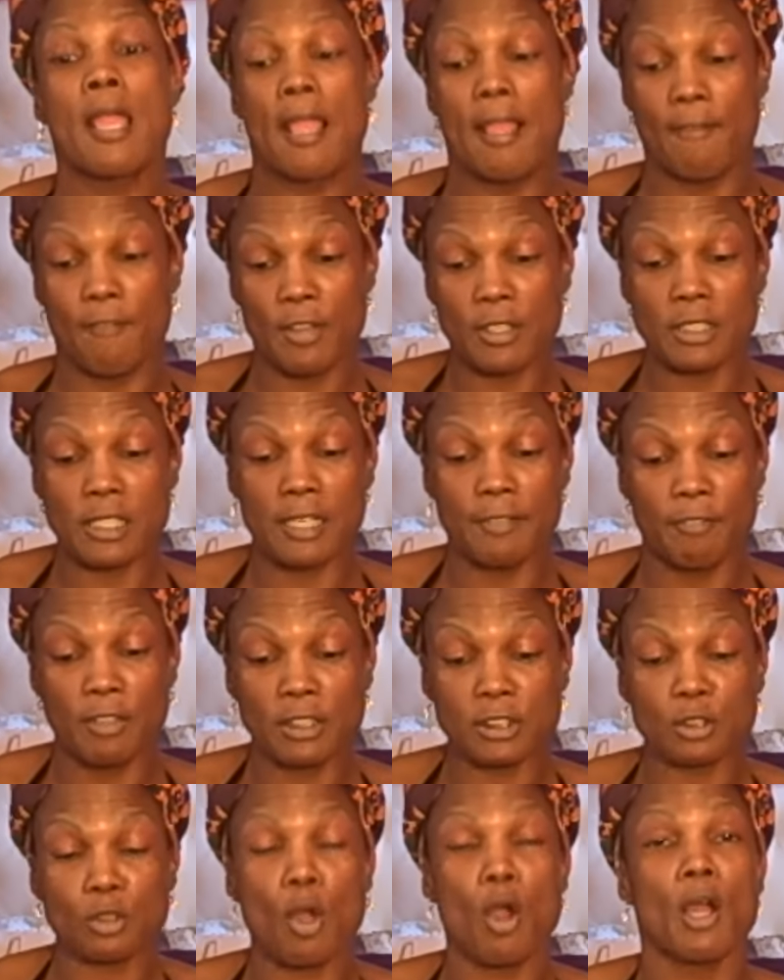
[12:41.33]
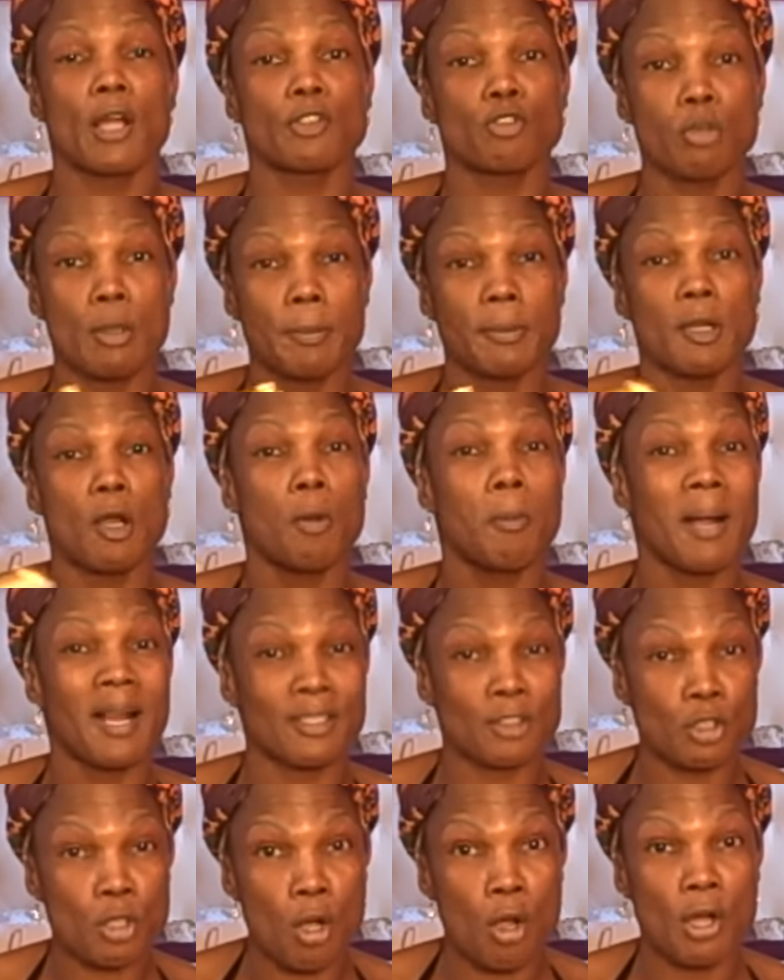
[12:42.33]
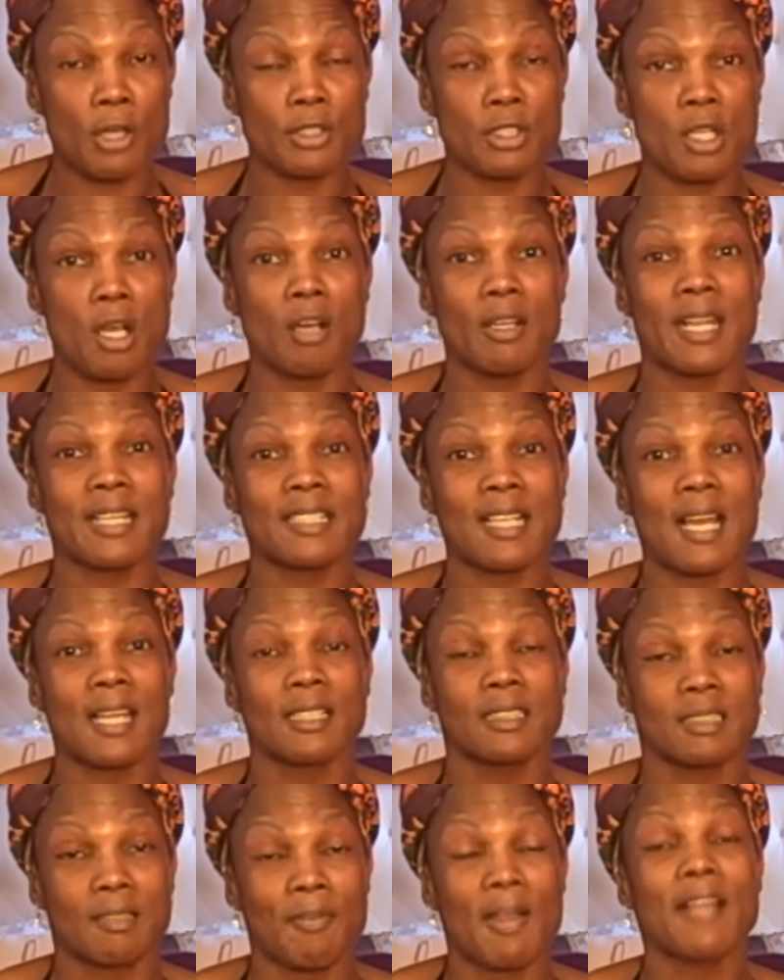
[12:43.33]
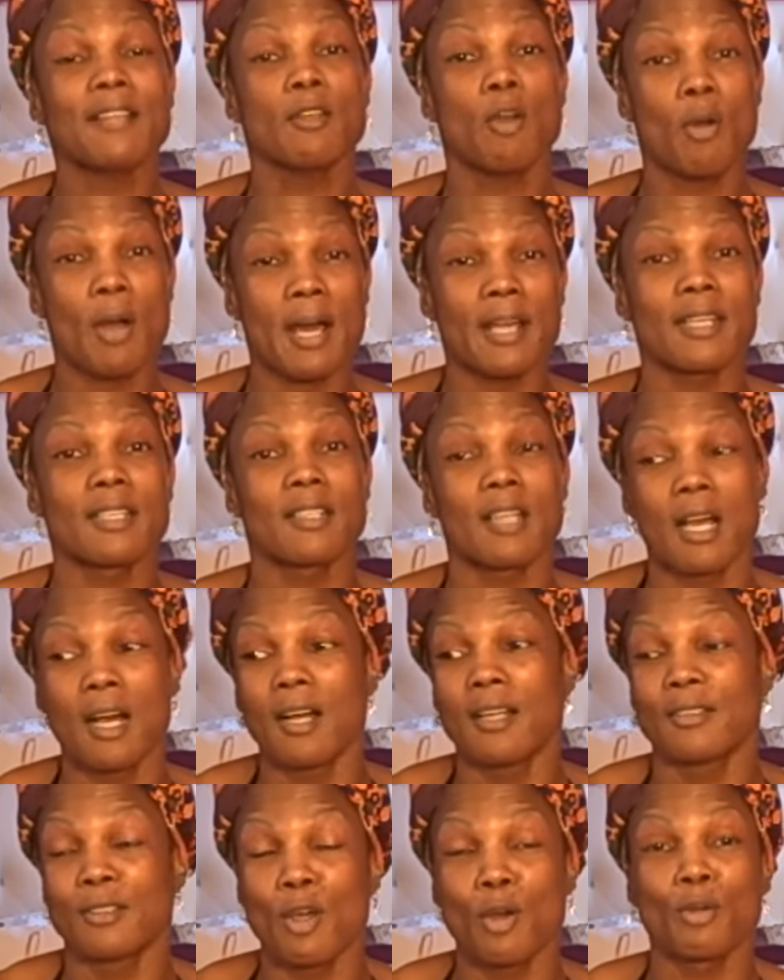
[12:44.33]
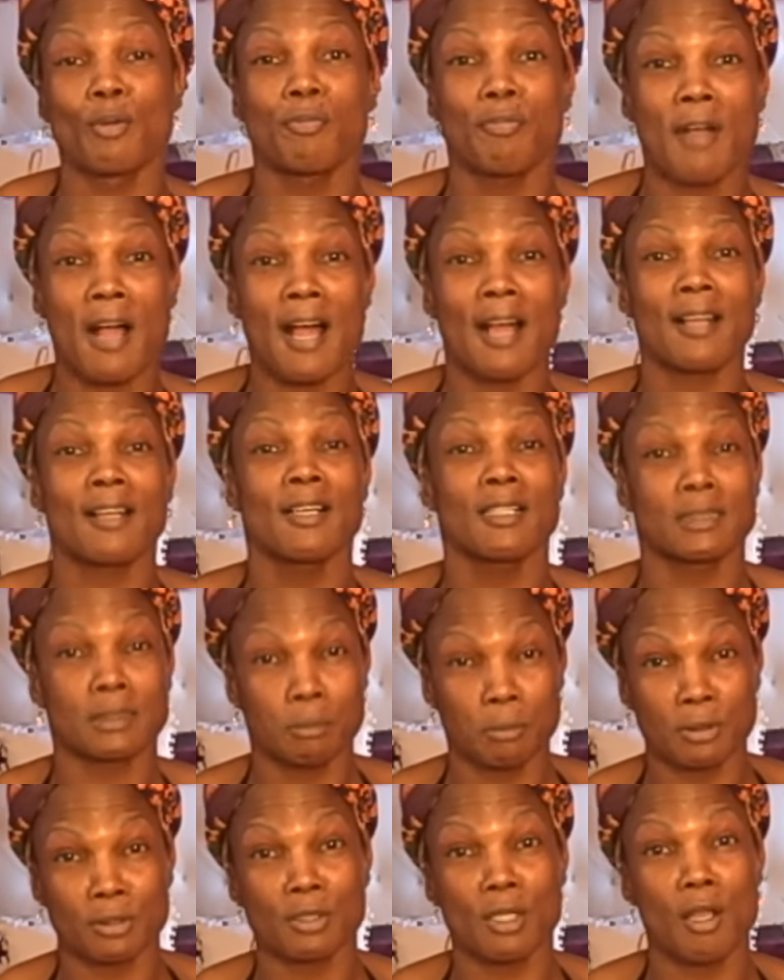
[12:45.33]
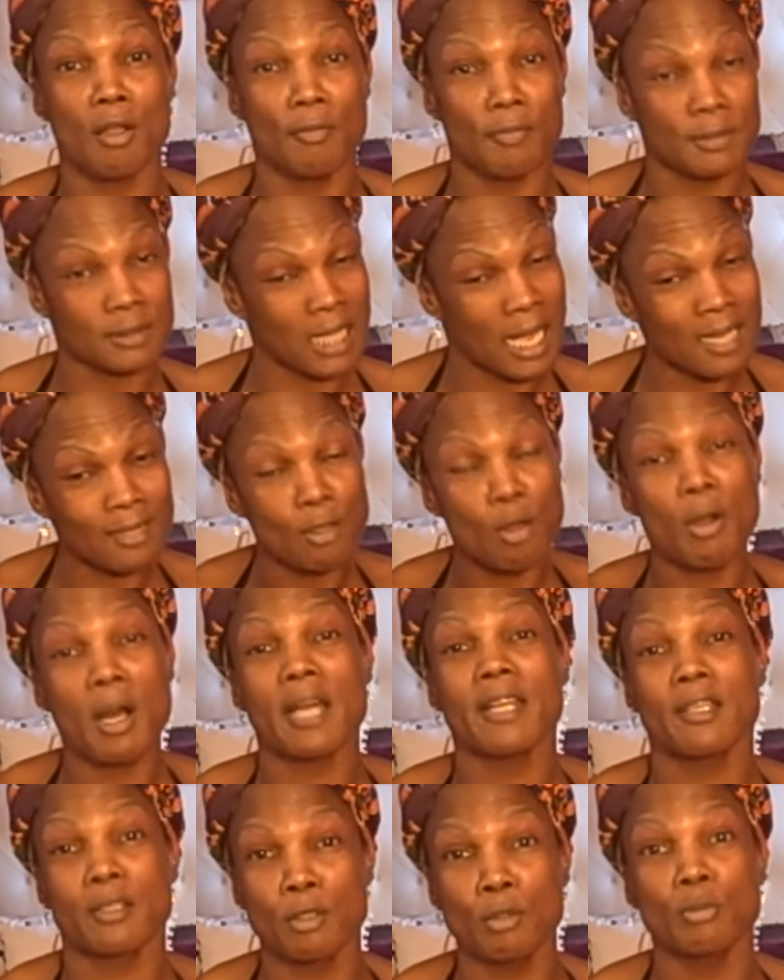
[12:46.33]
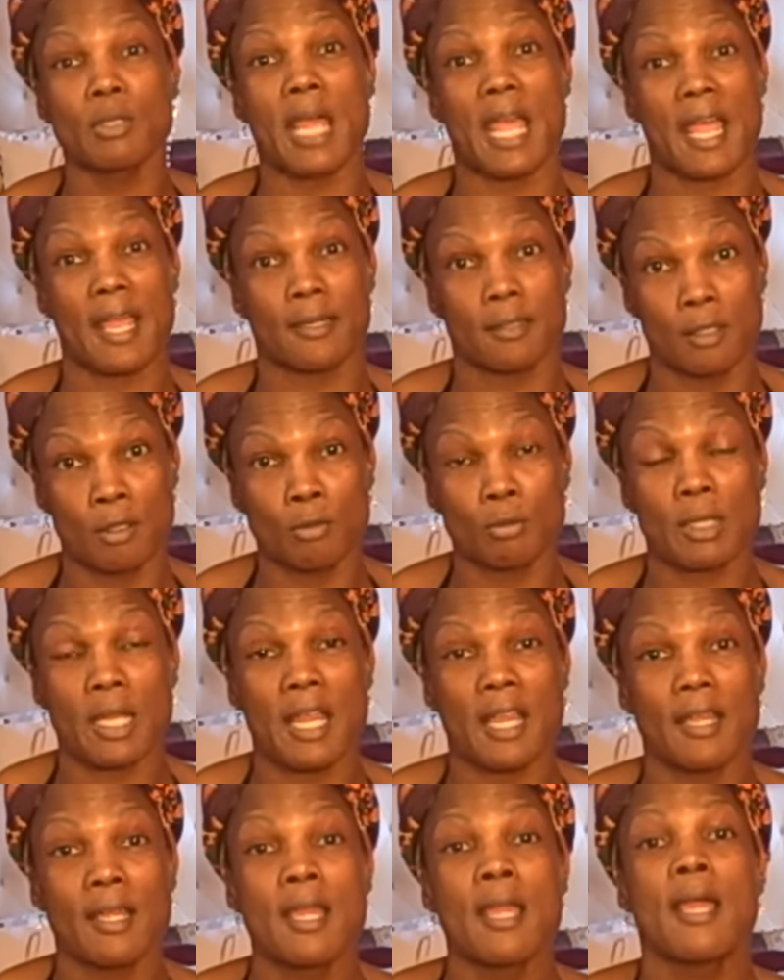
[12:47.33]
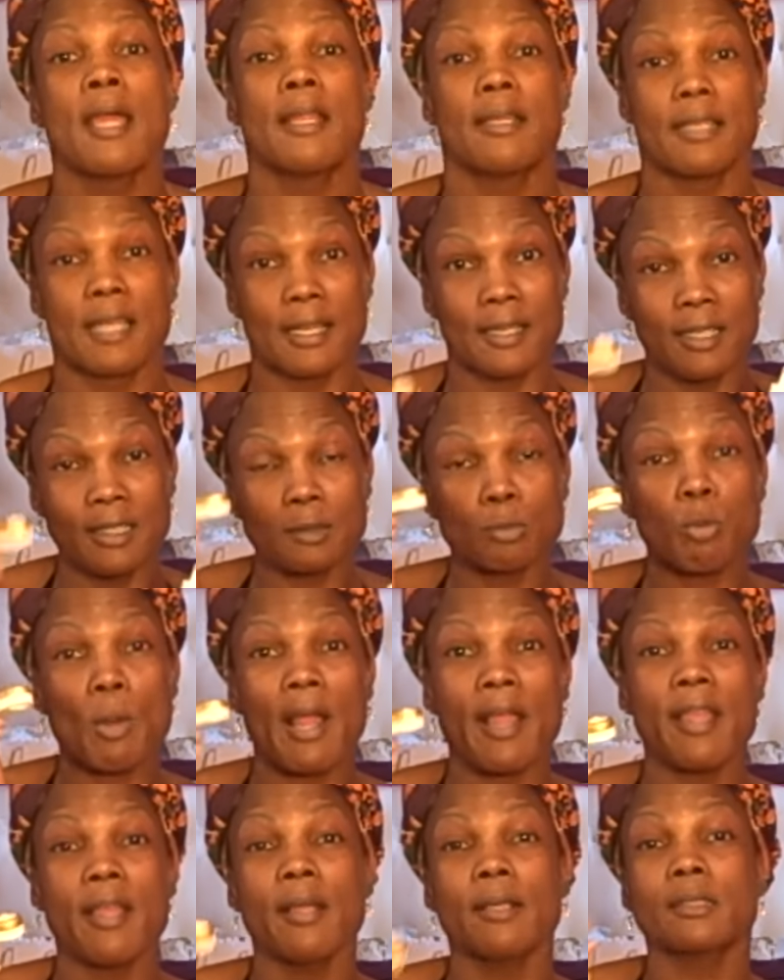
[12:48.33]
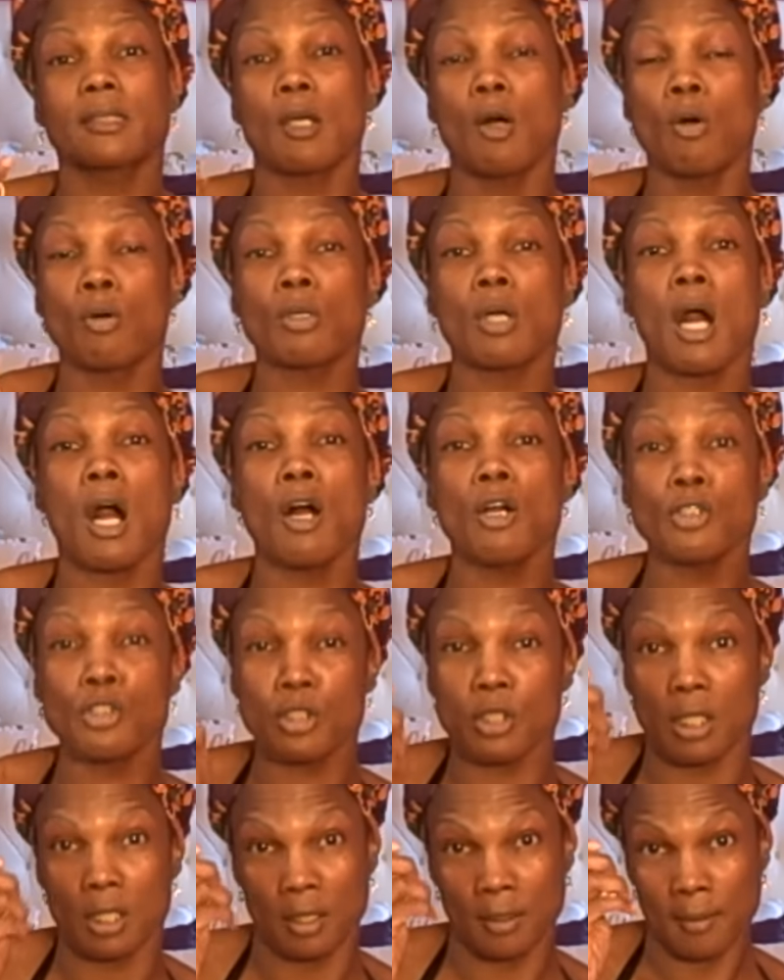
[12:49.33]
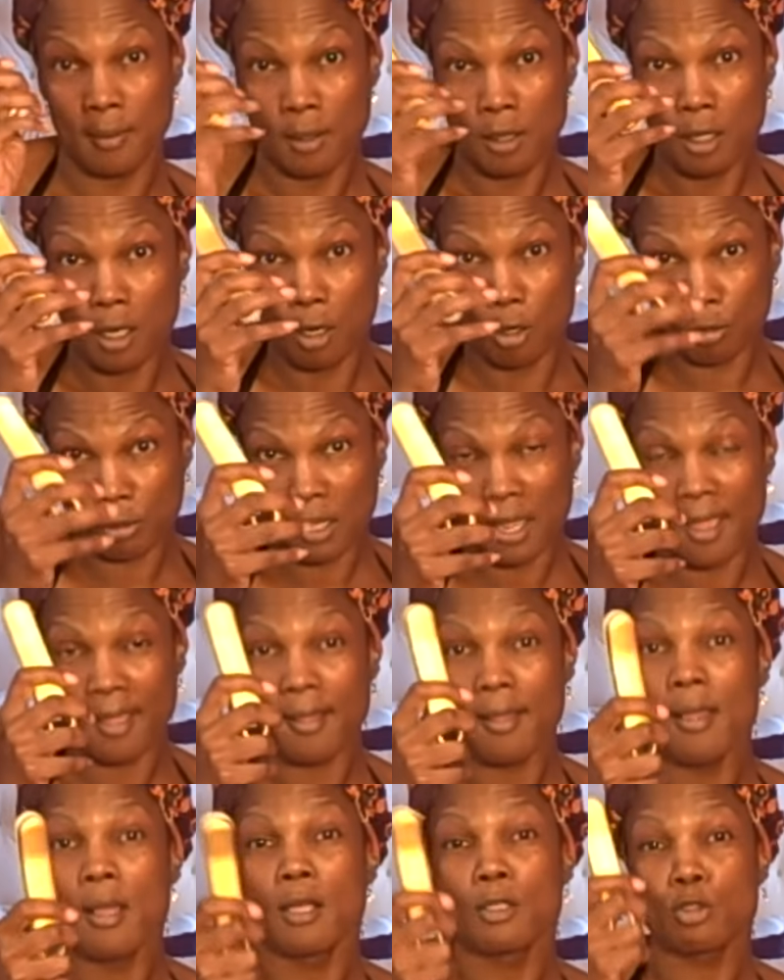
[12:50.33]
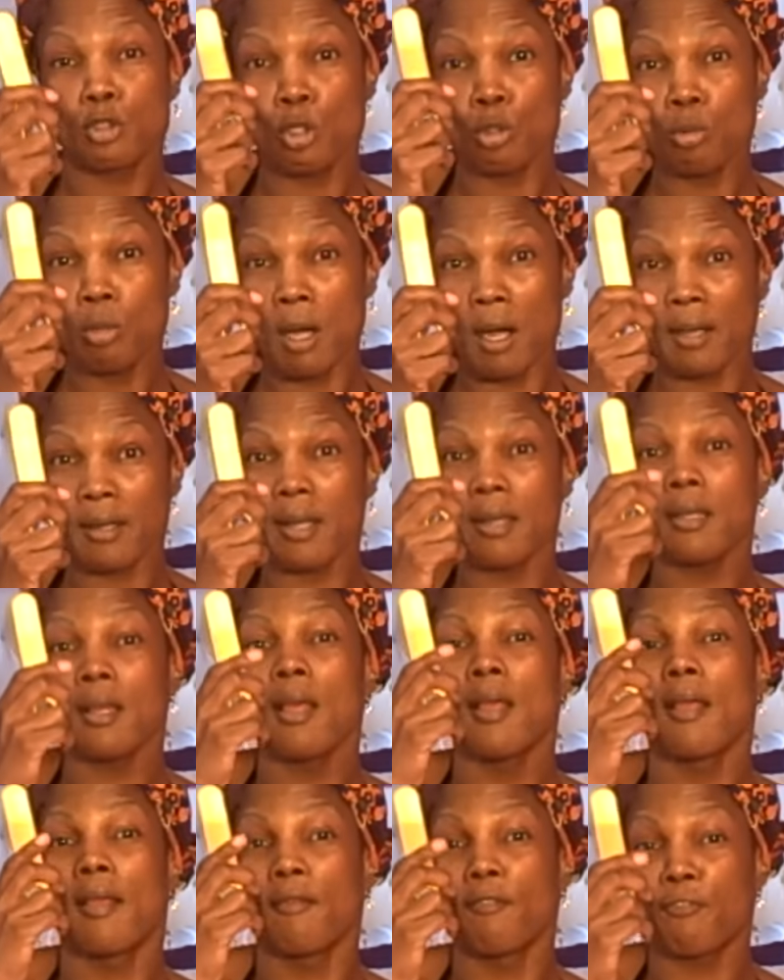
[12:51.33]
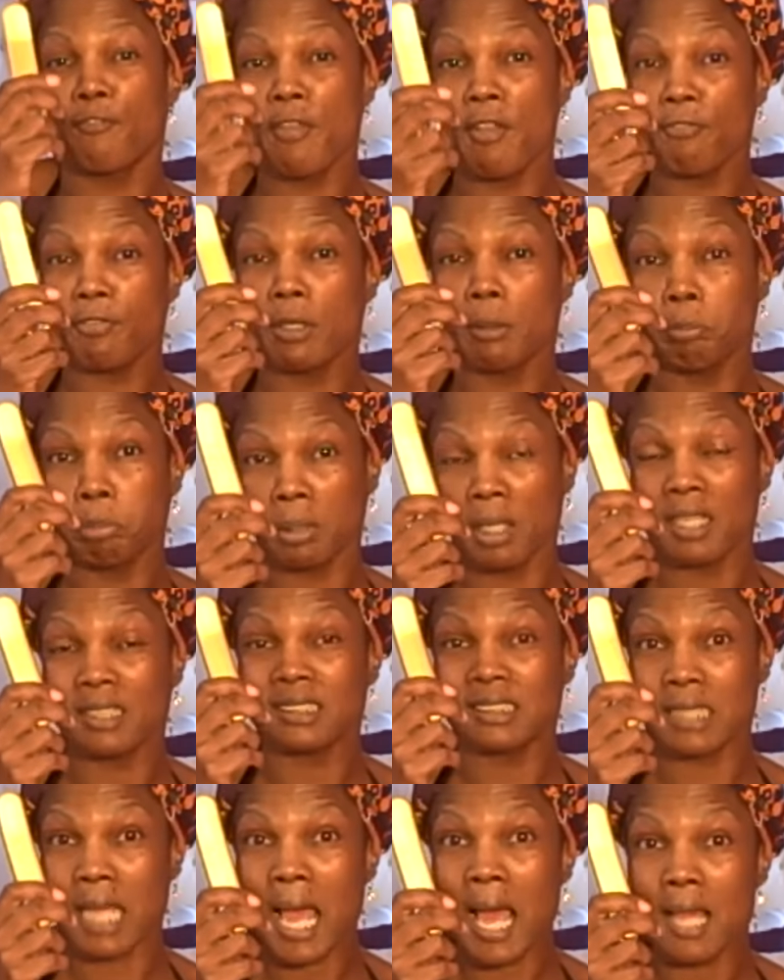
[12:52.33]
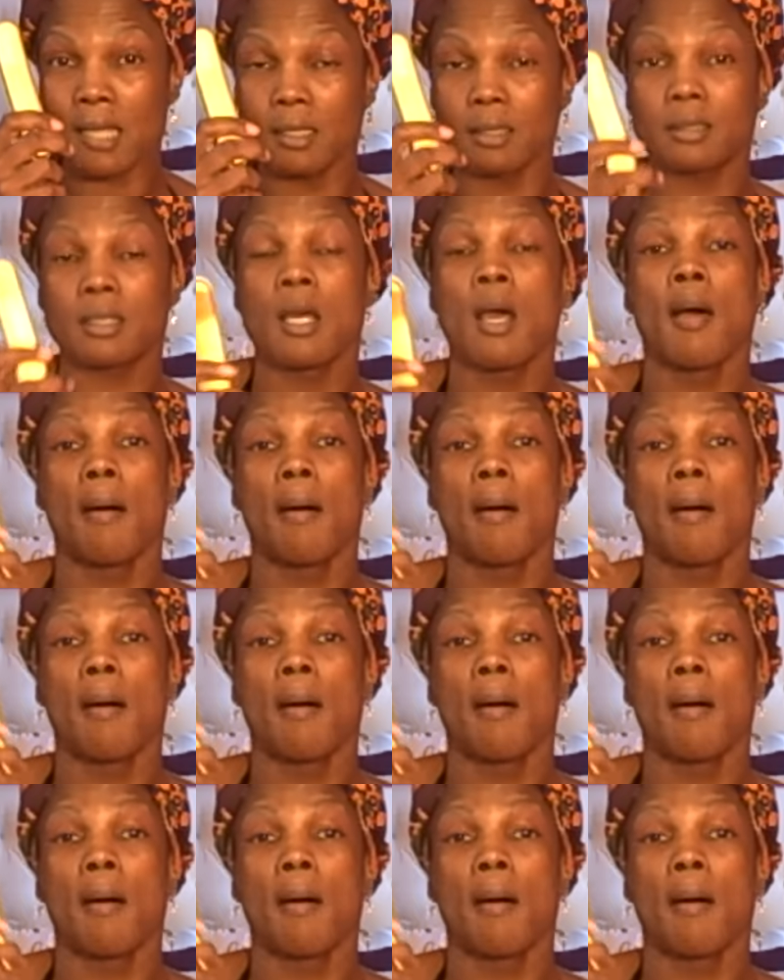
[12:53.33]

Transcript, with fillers: If it if it start tripping on my charge and all that kind of stuff, I know how to uh, notify customer service. I know how to do that. Okay. Now this right here is gonna cost you. Okay, two hundred and fifty plus dollars.